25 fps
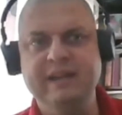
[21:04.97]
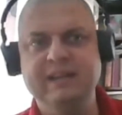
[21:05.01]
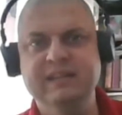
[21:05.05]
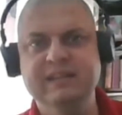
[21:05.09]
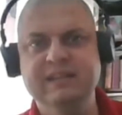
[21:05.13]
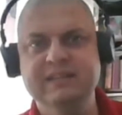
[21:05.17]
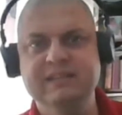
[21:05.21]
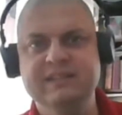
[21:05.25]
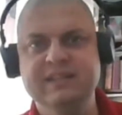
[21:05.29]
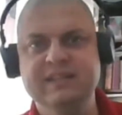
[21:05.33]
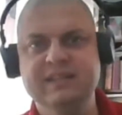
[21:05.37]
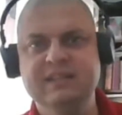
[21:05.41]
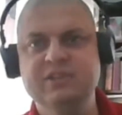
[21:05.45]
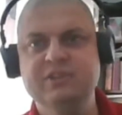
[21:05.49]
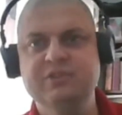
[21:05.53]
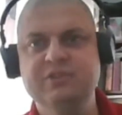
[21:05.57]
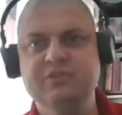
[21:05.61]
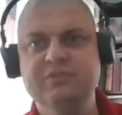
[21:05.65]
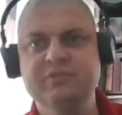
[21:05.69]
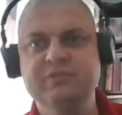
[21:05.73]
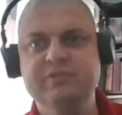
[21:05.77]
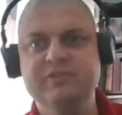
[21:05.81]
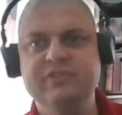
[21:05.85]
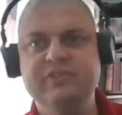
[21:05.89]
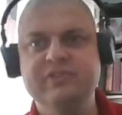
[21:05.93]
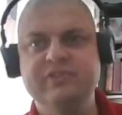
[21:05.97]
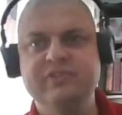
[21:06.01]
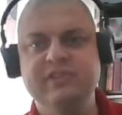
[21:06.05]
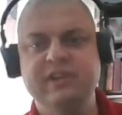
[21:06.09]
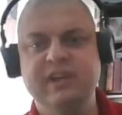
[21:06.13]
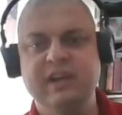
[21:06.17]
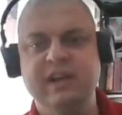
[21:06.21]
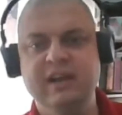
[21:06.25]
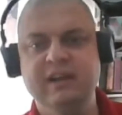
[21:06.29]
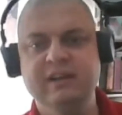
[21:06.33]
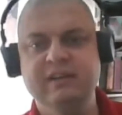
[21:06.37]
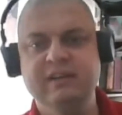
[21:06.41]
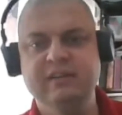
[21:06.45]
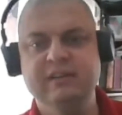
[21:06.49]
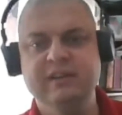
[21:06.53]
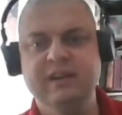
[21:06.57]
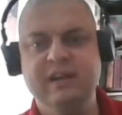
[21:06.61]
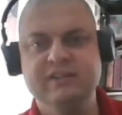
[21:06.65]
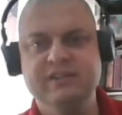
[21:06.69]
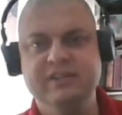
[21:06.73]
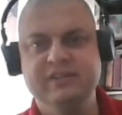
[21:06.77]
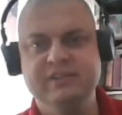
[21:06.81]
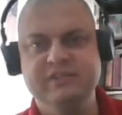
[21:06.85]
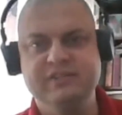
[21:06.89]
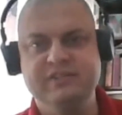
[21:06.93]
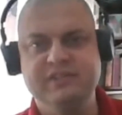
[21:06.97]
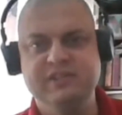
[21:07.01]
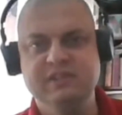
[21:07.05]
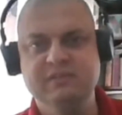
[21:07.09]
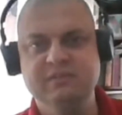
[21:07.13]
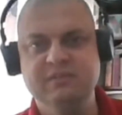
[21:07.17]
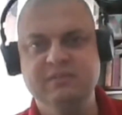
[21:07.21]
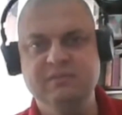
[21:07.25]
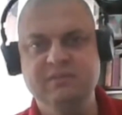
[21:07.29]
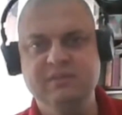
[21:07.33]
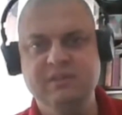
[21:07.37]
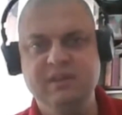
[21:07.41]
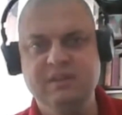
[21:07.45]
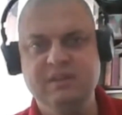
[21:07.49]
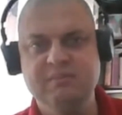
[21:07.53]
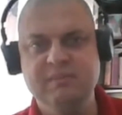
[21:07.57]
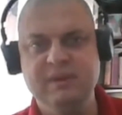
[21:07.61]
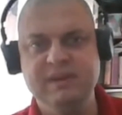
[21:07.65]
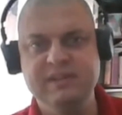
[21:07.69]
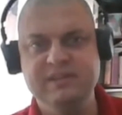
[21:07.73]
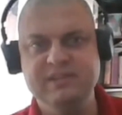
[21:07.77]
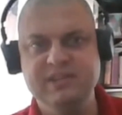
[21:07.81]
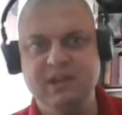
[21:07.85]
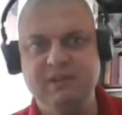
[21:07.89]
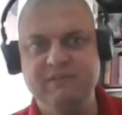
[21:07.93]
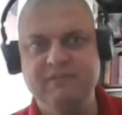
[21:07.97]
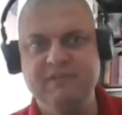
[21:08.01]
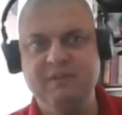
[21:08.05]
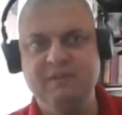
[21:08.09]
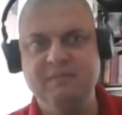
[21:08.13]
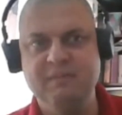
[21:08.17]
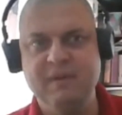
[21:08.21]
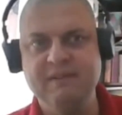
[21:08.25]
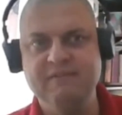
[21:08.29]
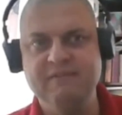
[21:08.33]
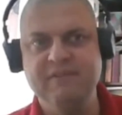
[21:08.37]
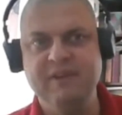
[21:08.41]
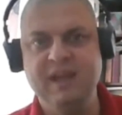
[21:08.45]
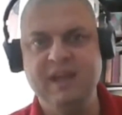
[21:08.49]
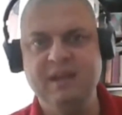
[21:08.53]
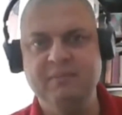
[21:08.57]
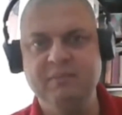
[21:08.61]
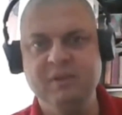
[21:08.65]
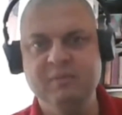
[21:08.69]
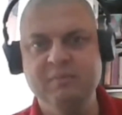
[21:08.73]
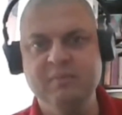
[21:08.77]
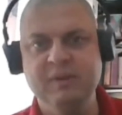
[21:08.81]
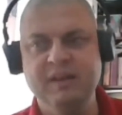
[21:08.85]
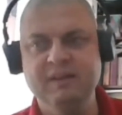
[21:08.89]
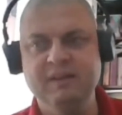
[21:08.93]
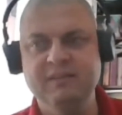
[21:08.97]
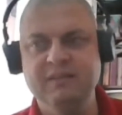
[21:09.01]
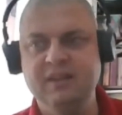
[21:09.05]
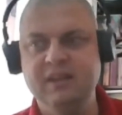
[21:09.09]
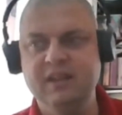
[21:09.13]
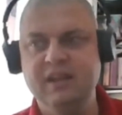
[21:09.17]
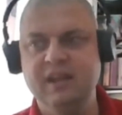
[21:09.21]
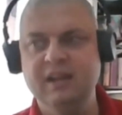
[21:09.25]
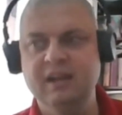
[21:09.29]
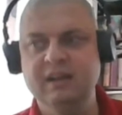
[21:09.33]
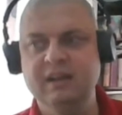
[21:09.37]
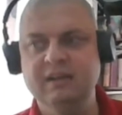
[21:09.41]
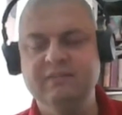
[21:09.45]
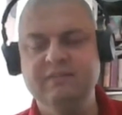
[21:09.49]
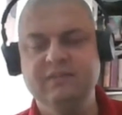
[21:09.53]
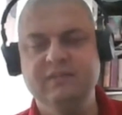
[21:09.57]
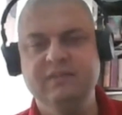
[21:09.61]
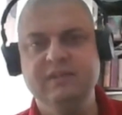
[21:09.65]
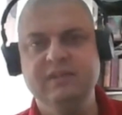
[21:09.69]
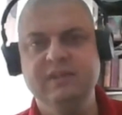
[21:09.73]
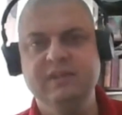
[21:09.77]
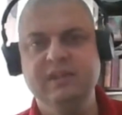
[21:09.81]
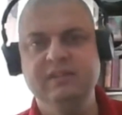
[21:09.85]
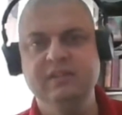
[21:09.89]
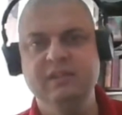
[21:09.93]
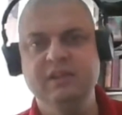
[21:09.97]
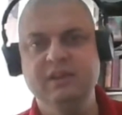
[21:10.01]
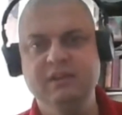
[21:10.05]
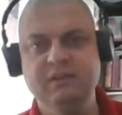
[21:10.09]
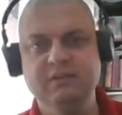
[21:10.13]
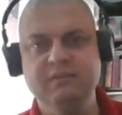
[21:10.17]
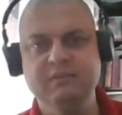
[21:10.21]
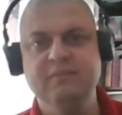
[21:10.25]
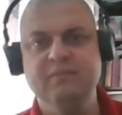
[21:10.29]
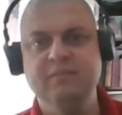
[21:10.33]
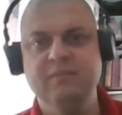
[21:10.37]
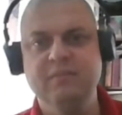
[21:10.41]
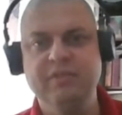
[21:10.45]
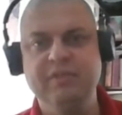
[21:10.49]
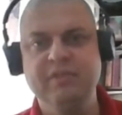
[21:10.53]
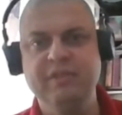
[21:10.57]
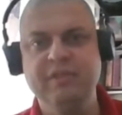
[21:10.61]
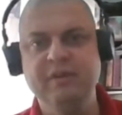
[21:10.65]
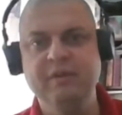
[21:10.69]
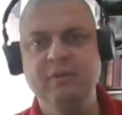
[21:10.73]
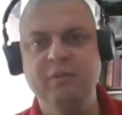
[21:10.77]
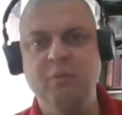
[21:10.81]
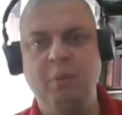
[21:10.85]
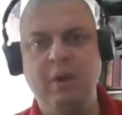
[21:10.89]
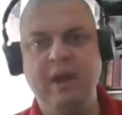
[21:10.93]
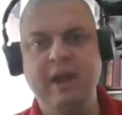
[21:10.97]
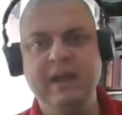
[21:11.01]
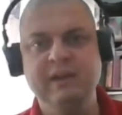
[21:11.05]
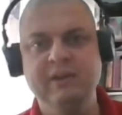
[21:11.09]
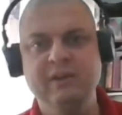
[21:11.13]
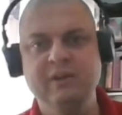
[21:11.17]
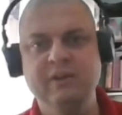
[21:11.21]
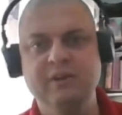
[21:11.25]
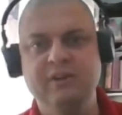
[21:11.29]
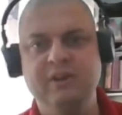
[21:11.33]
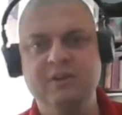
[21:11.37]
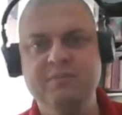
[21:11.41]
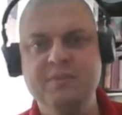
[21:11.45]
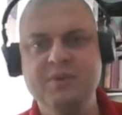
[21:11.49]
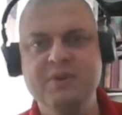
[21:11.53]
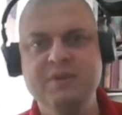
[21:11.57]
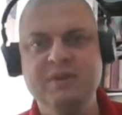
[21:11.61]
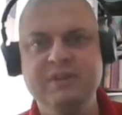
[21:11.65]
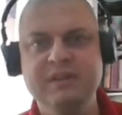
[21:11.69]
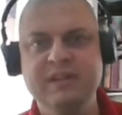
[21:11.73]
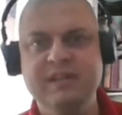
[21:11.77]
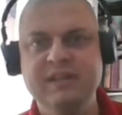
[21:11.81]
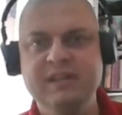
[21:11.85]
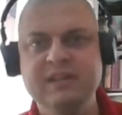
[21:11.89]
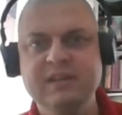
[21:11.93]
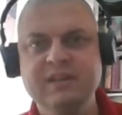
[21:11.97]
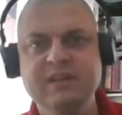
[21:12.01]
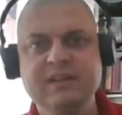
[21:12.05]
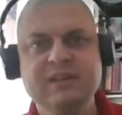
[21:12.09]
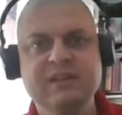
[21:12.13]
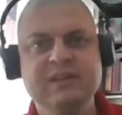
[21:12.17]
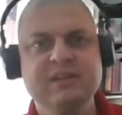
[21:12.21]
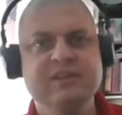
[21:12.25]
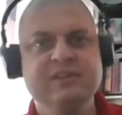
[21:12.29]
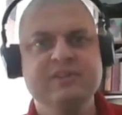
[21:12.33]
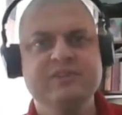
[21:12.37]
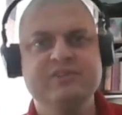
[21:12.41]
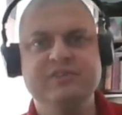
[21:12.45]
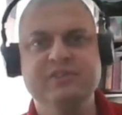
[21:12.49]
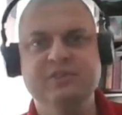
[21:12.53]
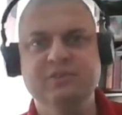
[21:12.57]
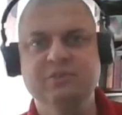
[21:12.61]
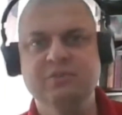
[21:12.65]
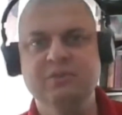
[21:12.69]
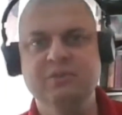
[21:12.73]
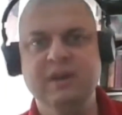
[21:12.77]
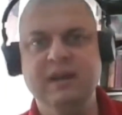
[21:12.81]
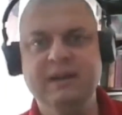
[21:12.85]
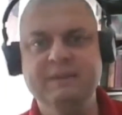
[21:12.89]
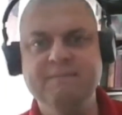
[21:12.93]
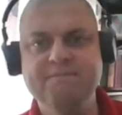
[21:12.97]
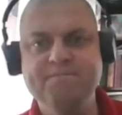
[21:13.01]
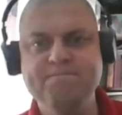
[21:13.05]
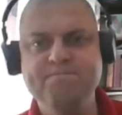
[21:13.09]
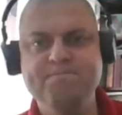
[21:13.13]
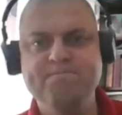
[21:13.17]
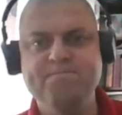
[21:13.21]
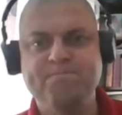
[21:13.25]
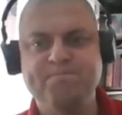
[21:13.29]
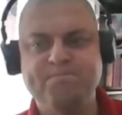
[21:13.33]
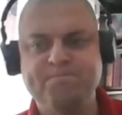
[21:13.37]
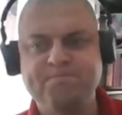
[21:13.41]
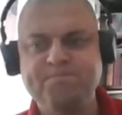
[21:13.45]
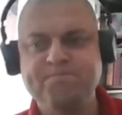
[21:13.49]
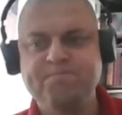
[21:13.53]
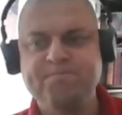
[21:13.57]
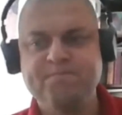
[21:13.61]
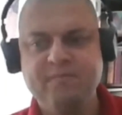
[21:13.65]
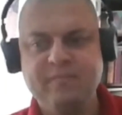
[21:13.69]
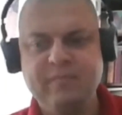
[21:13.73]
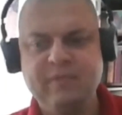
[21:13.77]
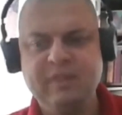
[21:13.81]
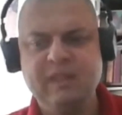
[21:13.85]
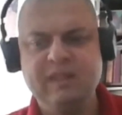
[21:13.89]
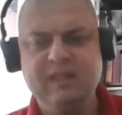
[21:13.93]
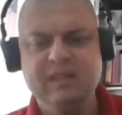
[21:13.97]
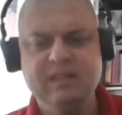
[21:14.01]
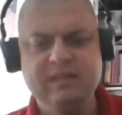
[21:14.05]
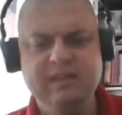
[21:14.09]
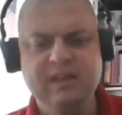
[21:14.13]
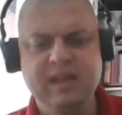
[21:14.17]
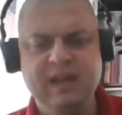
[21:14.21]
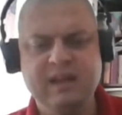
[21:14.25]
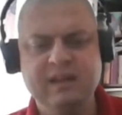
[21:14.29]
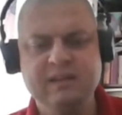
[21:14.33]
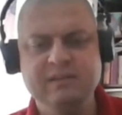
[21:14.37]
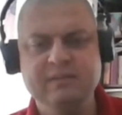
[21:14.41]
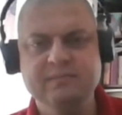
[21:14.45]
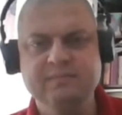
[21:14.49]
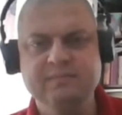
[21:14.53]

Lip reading: continues, not just in myself and my family, but in the wider community. So, yeah.